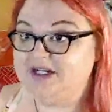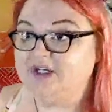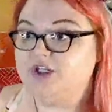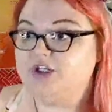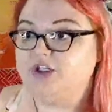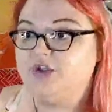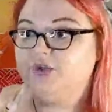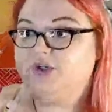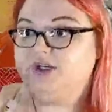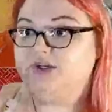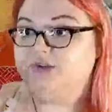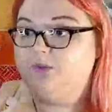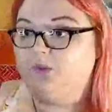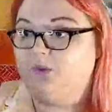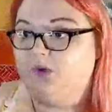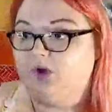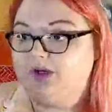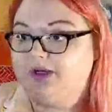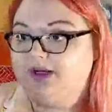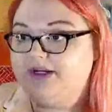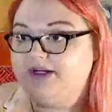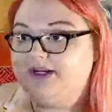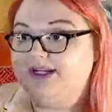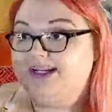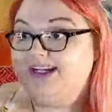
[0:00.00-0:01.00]
You can,
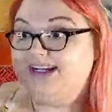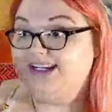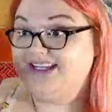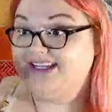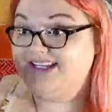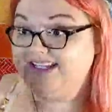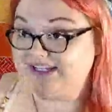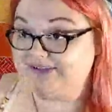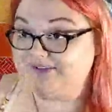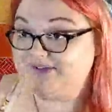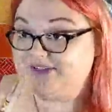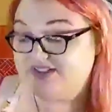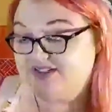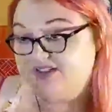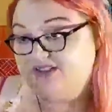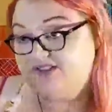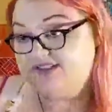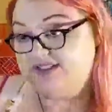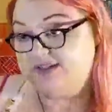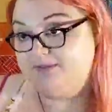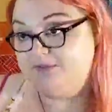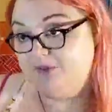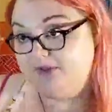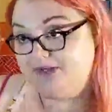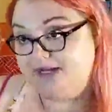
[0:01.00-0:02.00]
one, gift it to
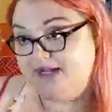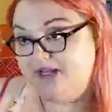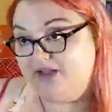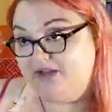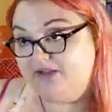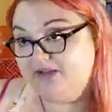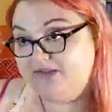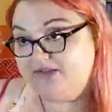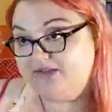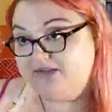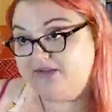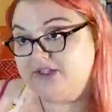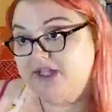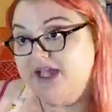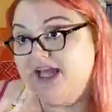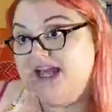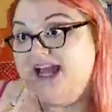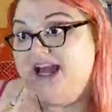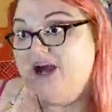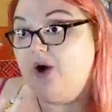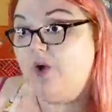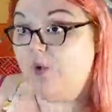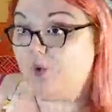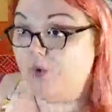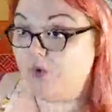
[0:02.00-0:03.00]
someone else,
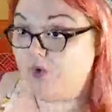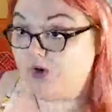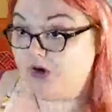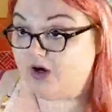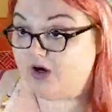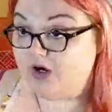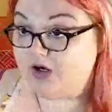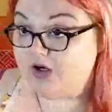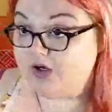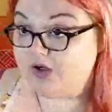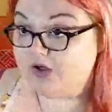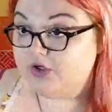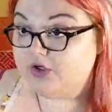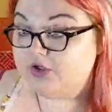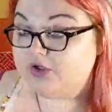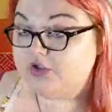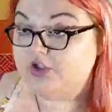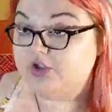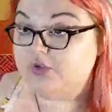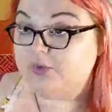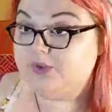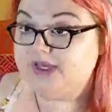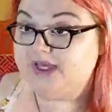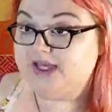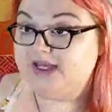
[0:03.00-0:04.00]
or
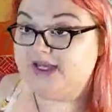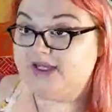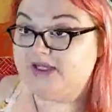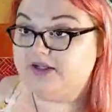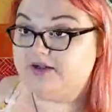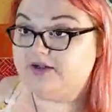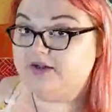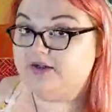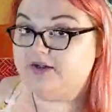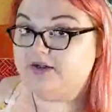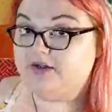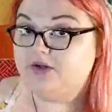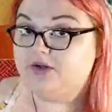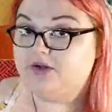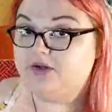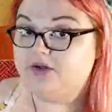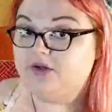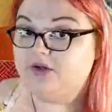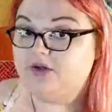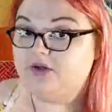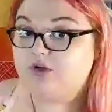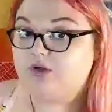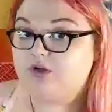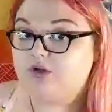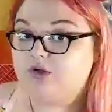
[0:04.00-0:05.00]
you can
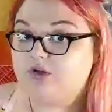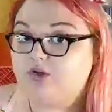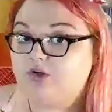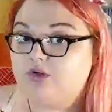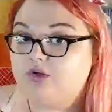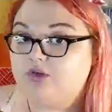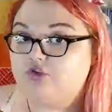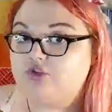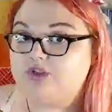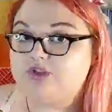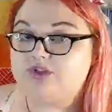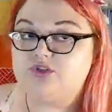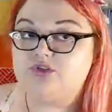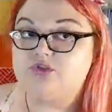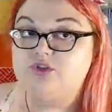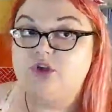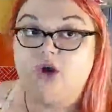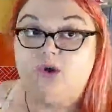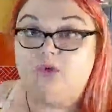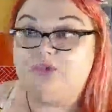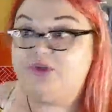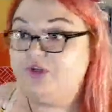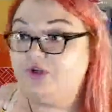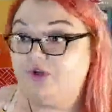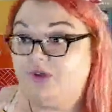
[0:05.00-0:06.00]
just know
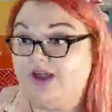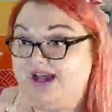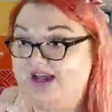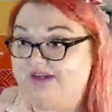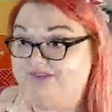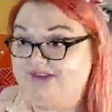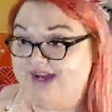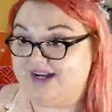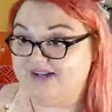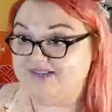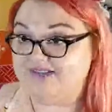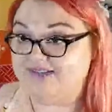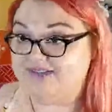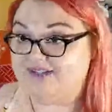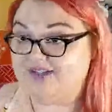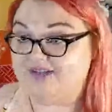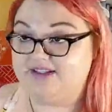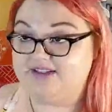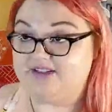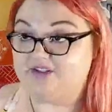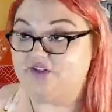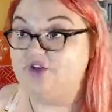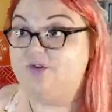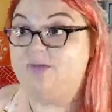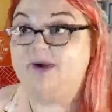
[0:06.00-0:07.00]
that you'll have access to
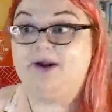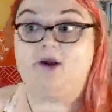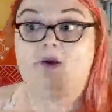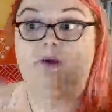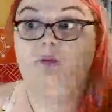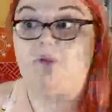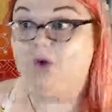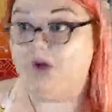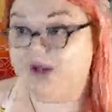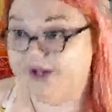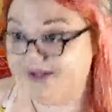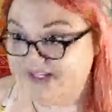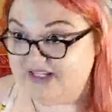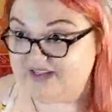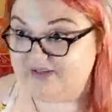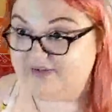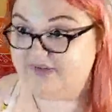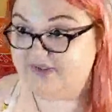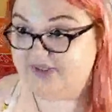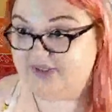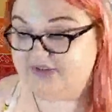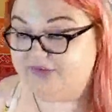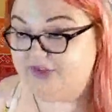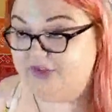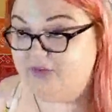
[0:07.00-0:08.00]
this no matter what, even
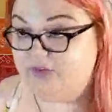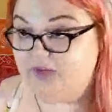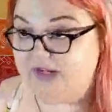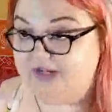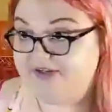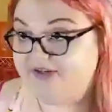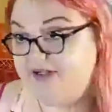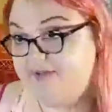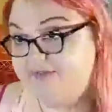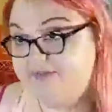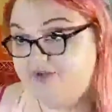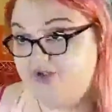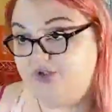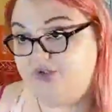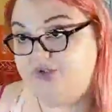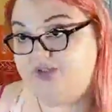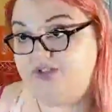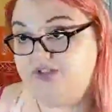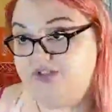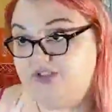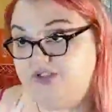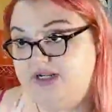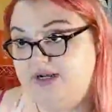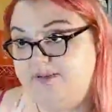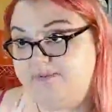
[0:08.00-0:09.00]
if you end up choosing
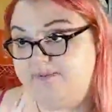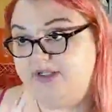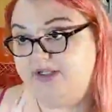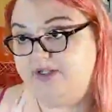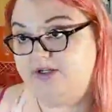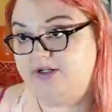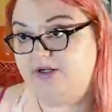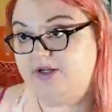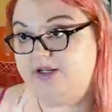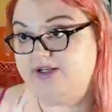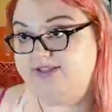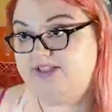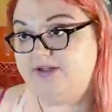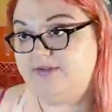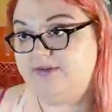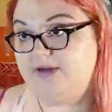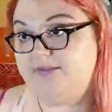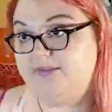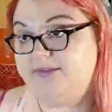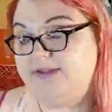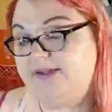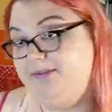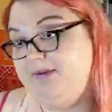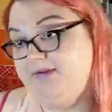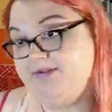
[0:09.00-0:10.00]
to not be an Uncustomary
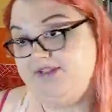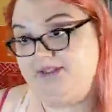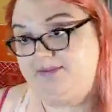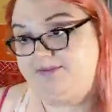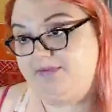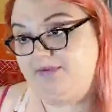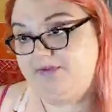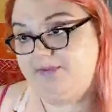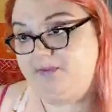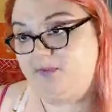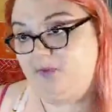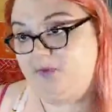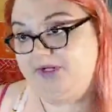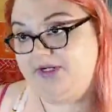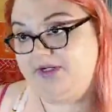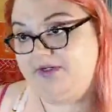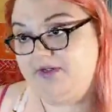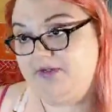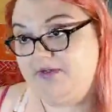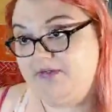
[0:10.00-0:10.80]
Babe at some other point.